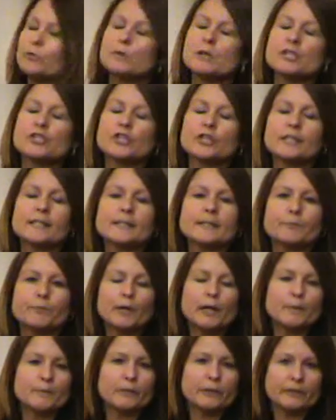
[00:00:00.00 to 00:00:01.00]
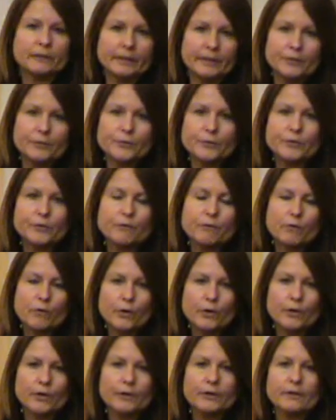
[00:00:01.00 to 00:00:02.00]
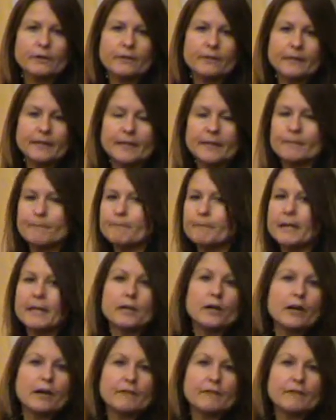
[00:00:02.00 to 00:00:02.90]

which is primarily used for the main